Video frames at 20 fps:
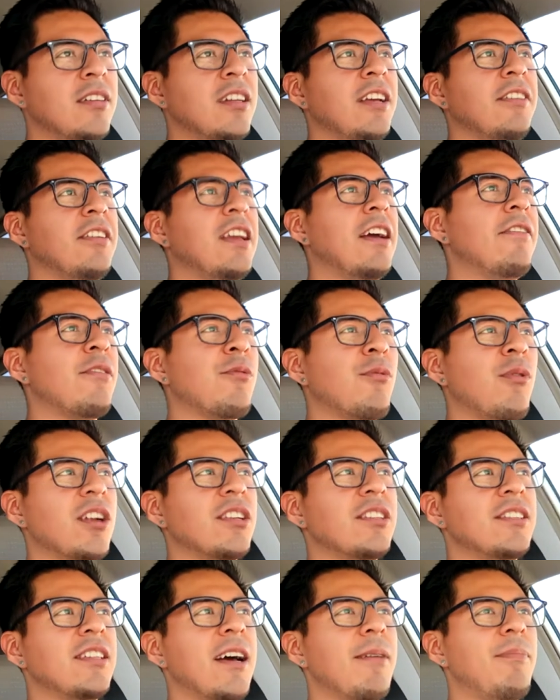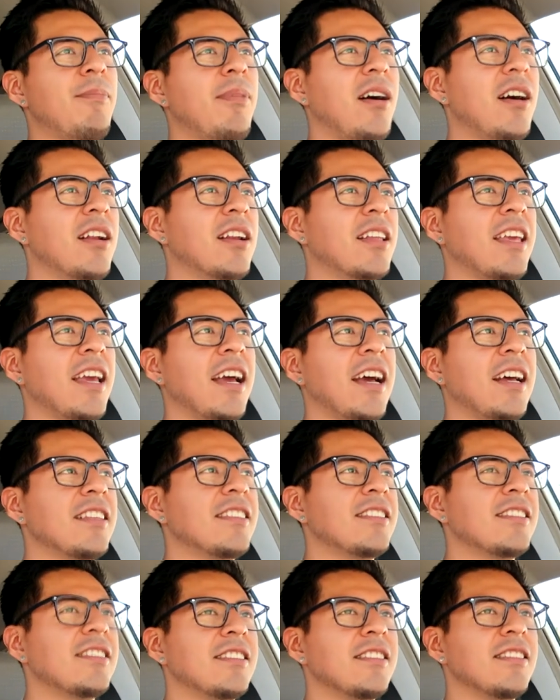If you haven't watched that
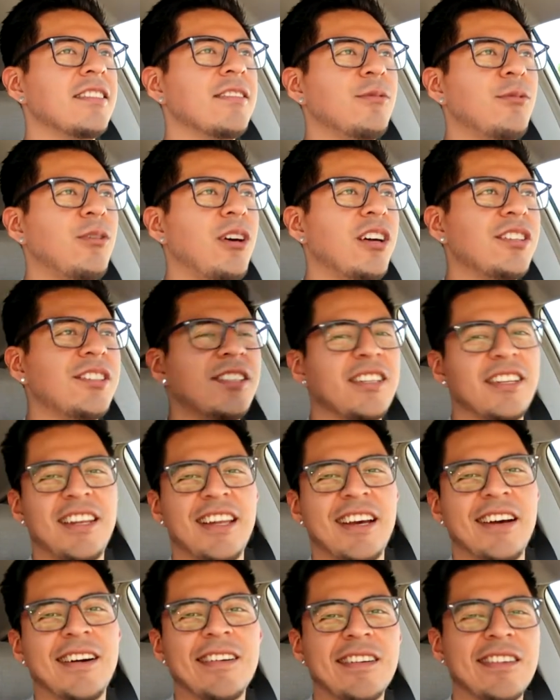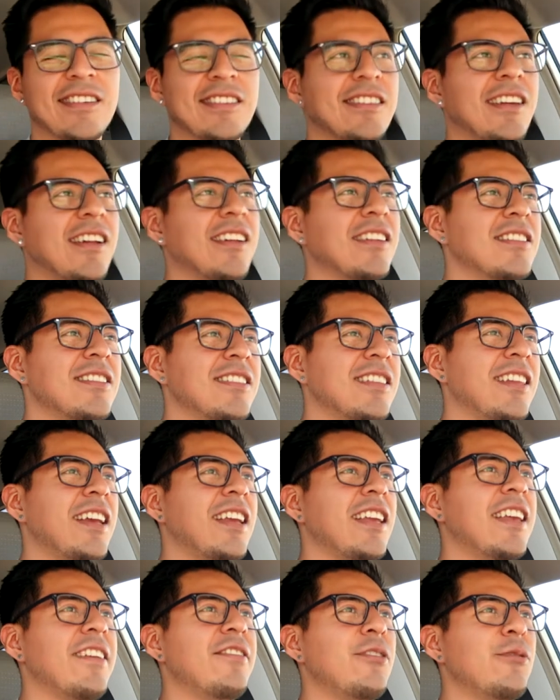podcast, watch it now, because honestly,
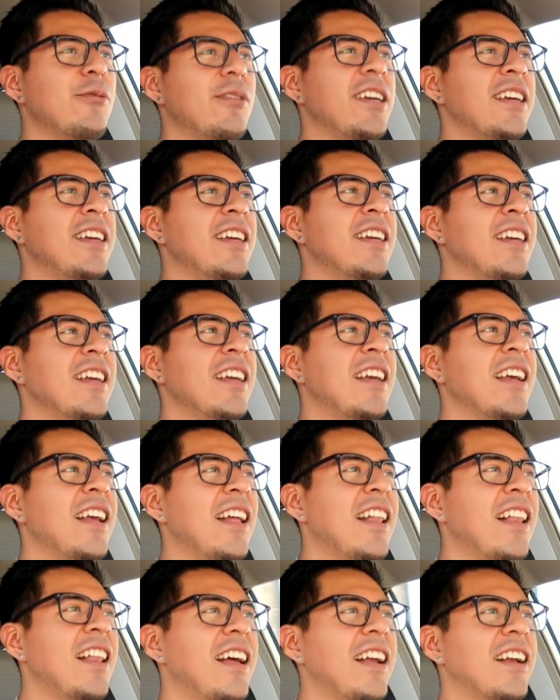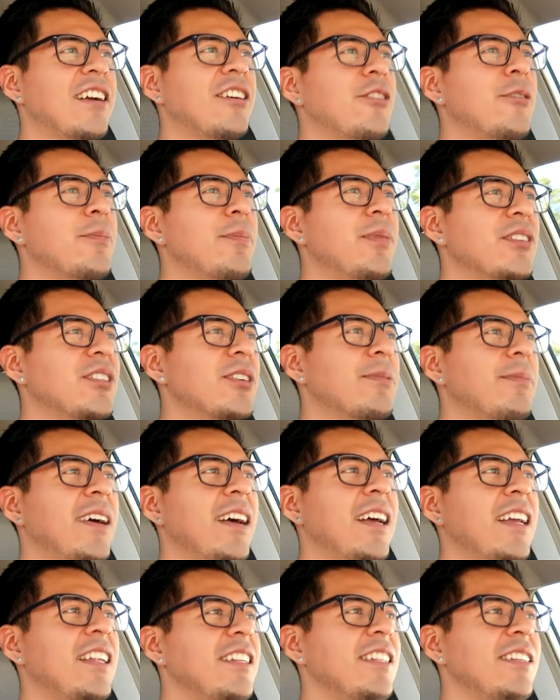I gave away like a whole bunch of
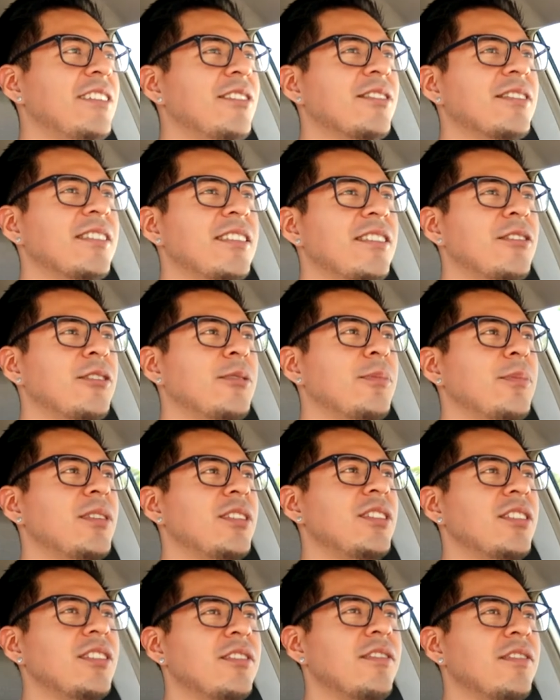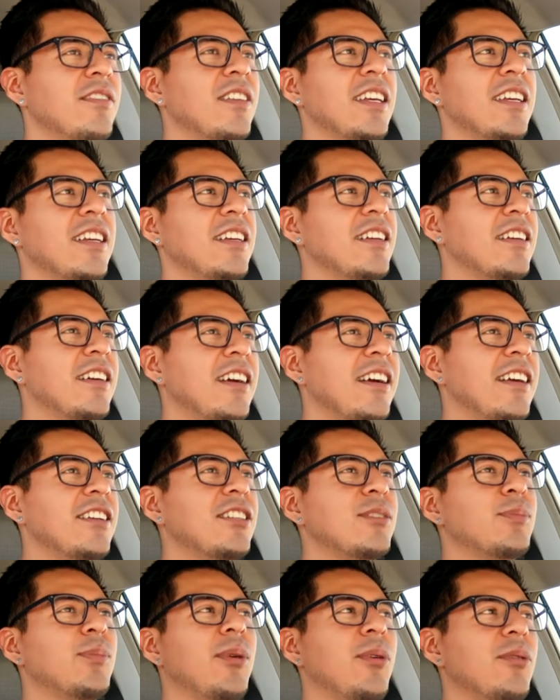my ideals and a whole bunch of, like, I
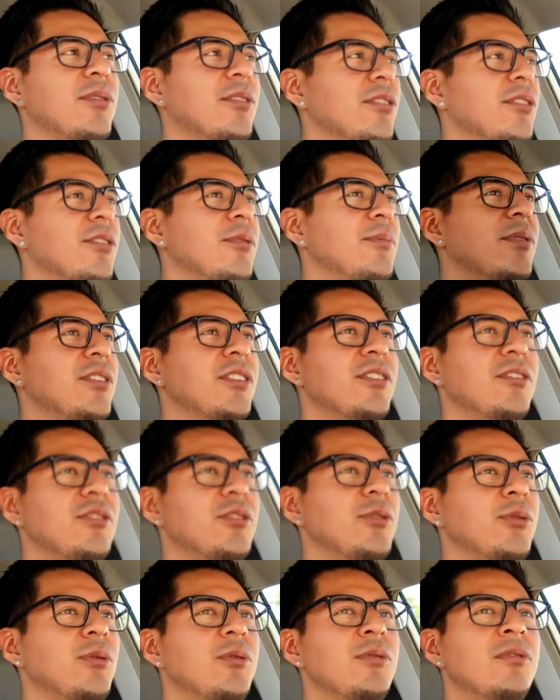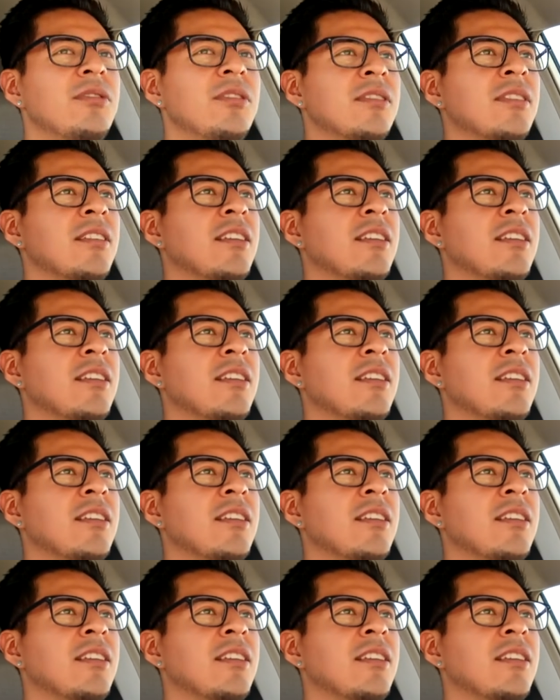exposed a whole bunch of truths.